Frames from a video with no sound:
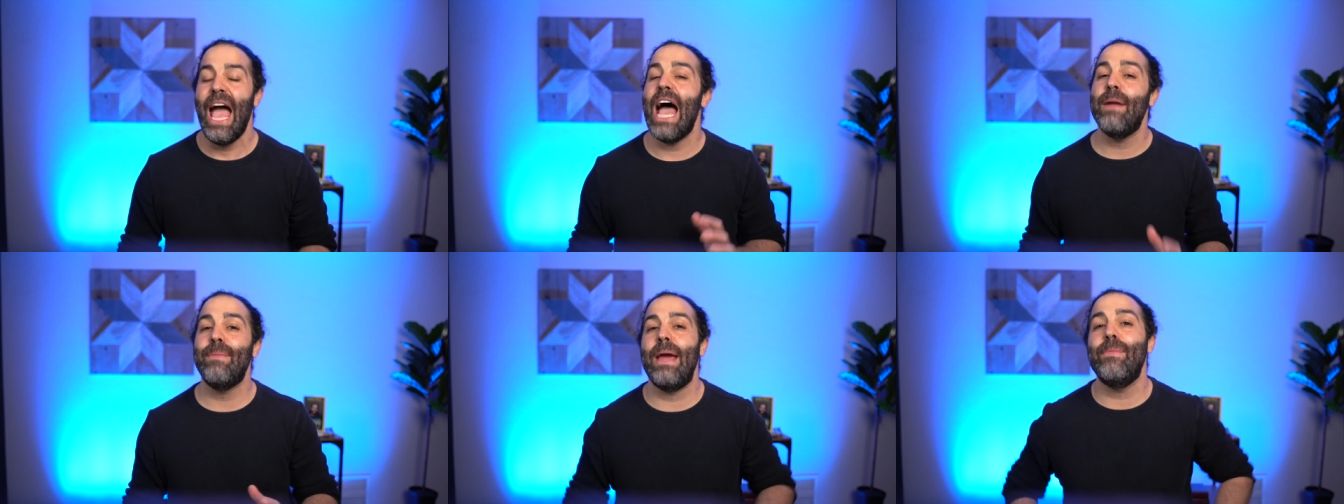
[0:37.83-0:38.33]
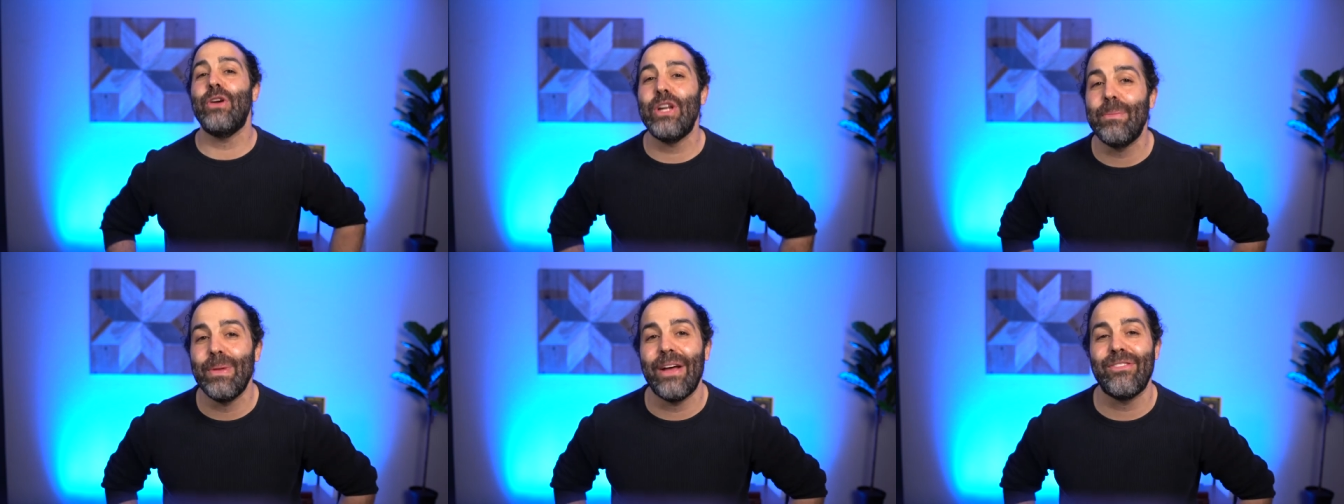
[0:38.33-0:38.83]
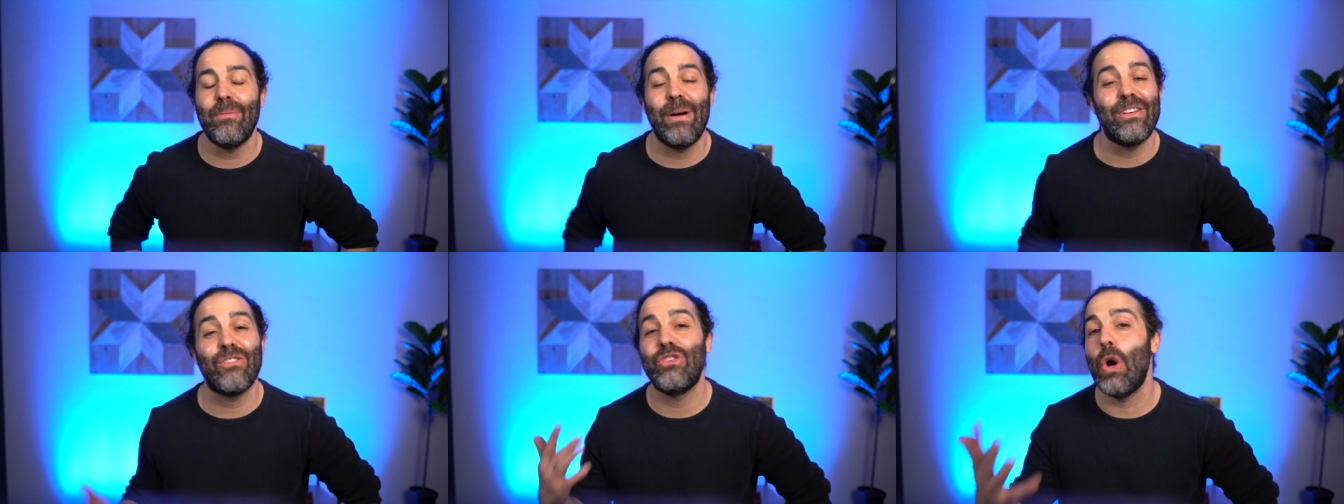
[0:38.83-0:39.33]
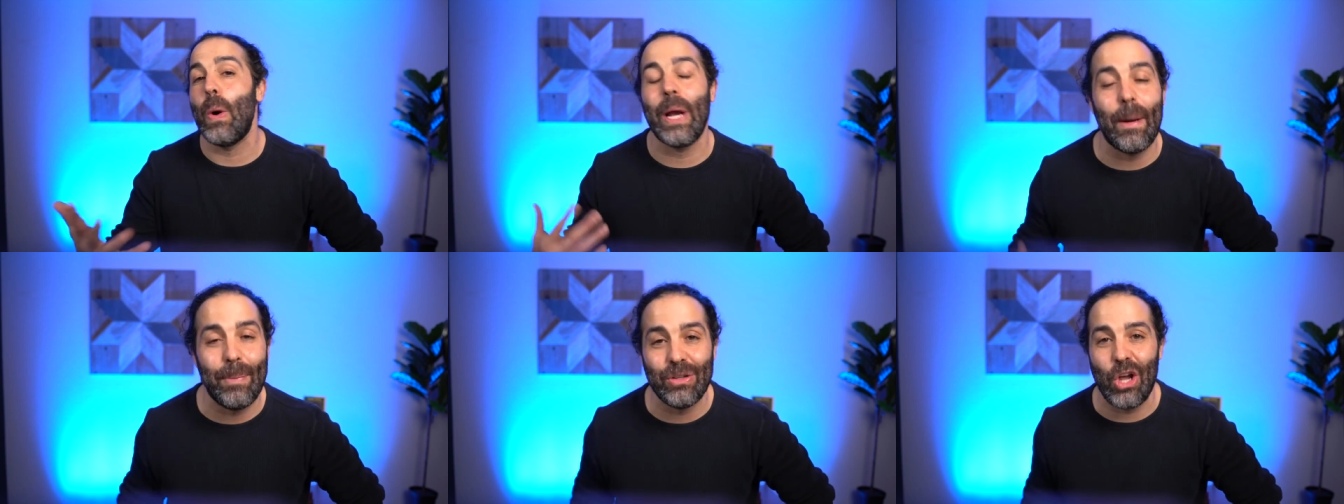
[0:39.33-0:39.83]
And maybe you're gonna bless them by just
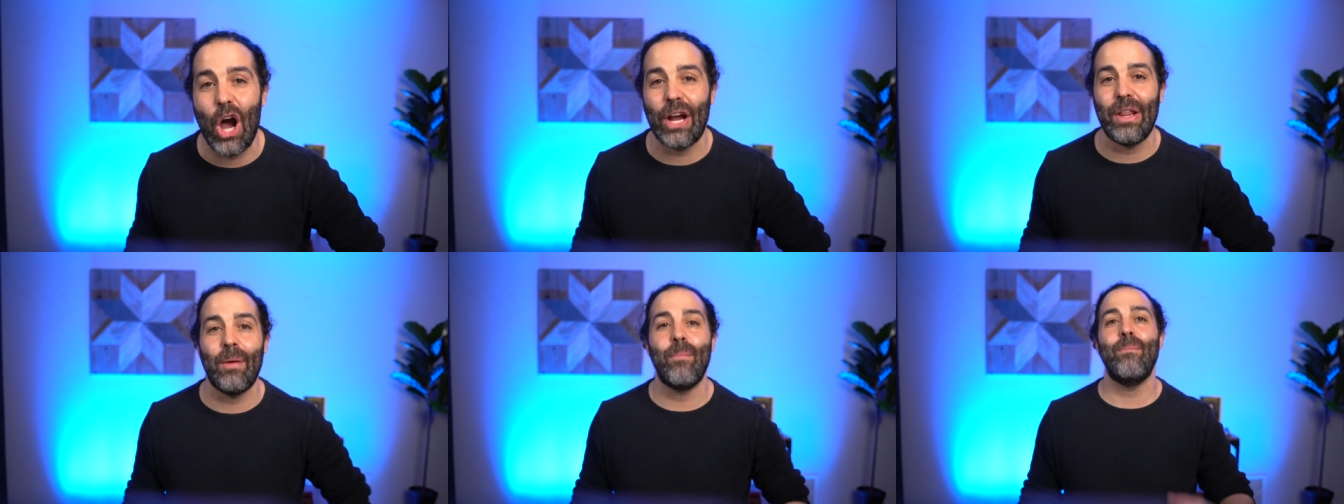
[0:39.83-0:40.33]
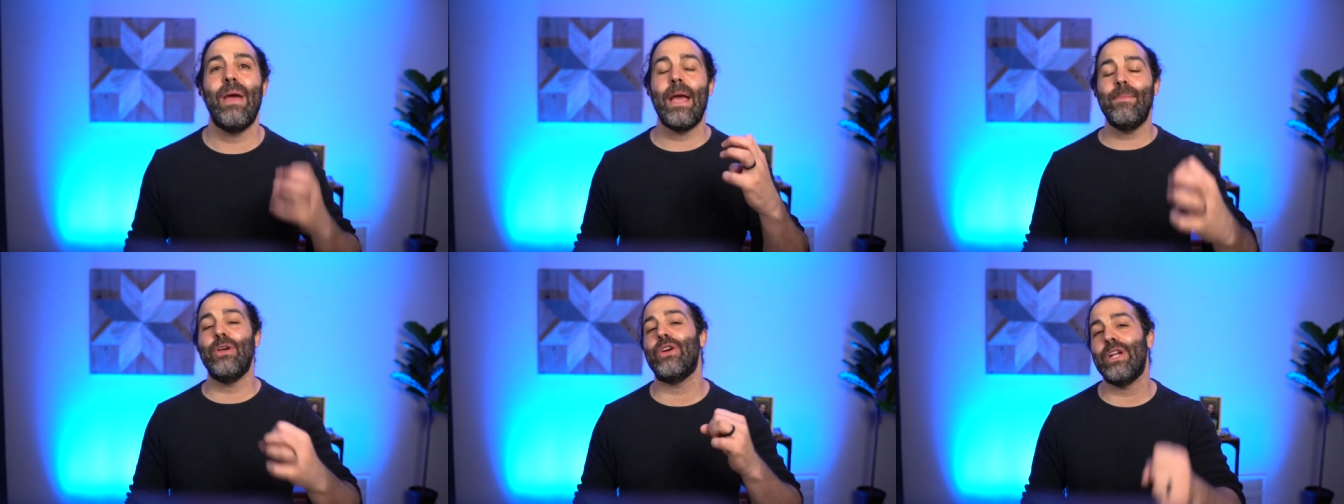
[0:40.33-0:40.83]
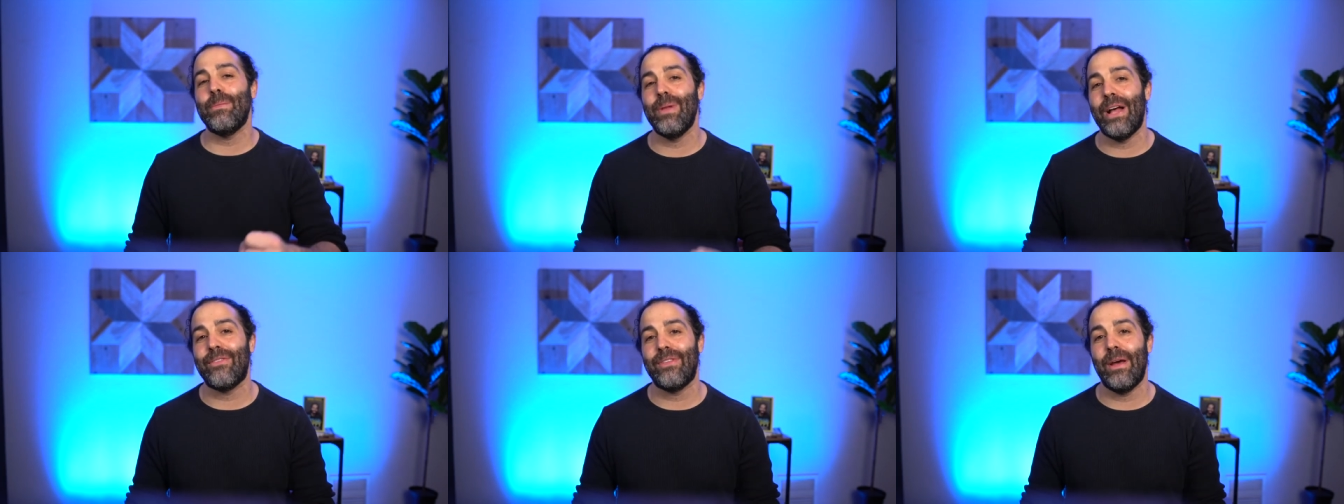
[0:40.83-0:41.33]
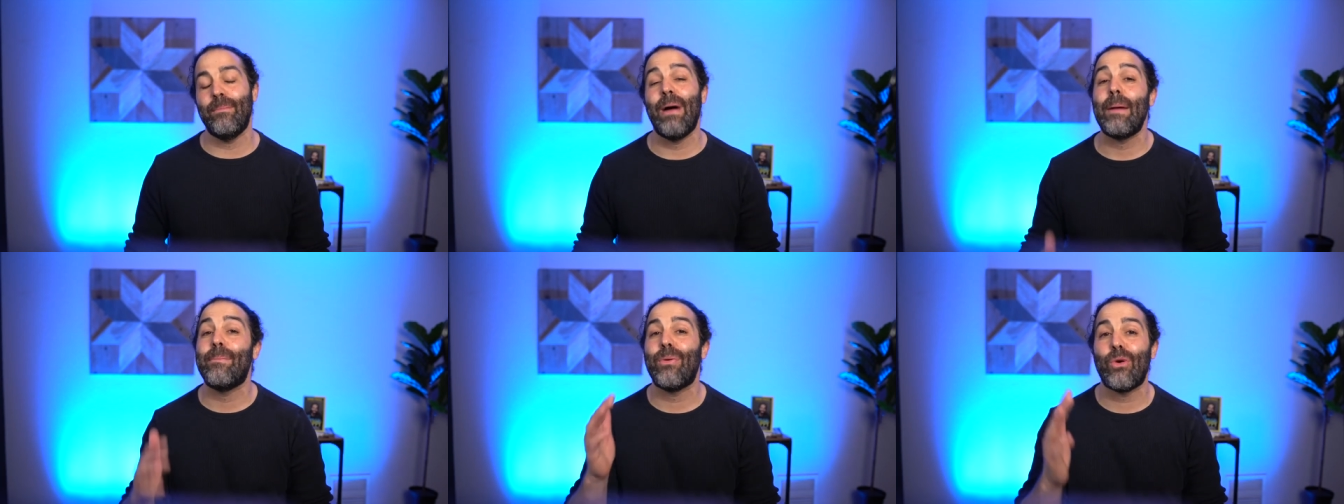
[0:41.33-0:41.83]
going up and talking to them. Maybe you're gonna bless them
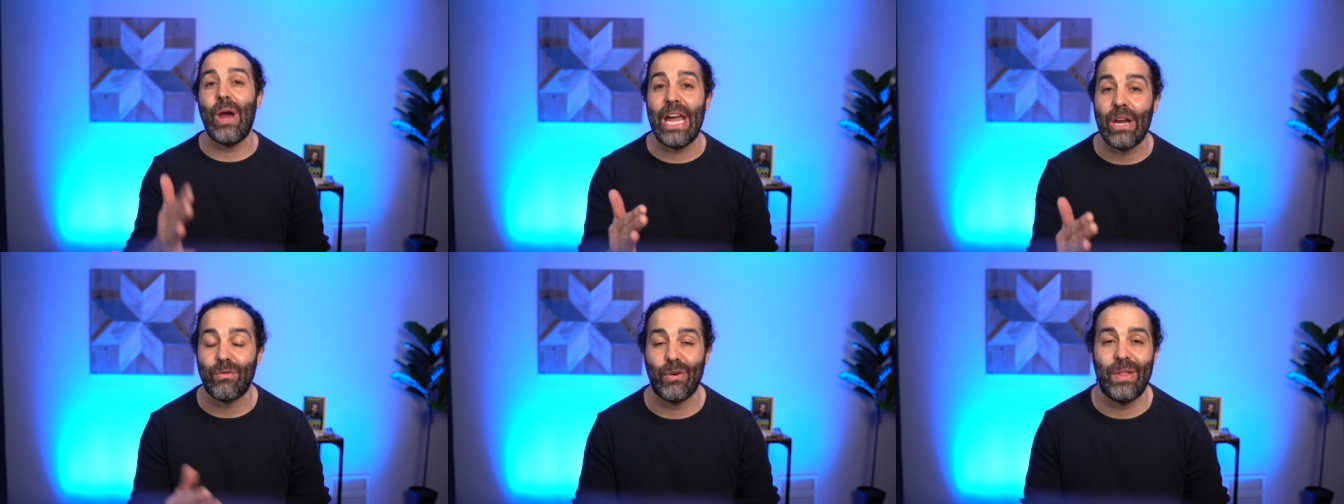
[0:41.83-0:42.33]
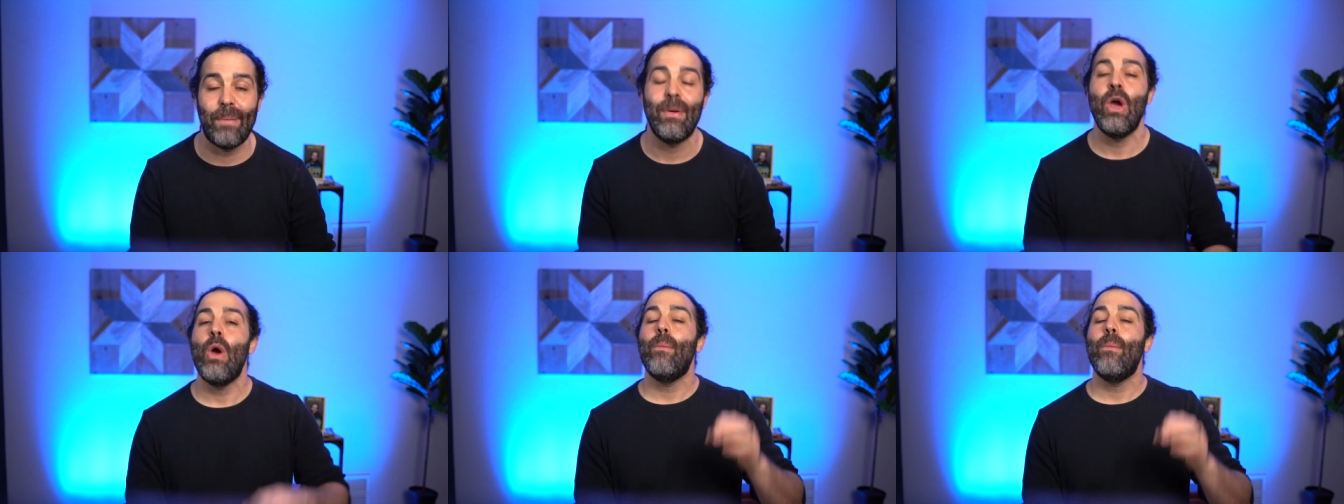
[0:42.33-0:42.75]
by praying for them.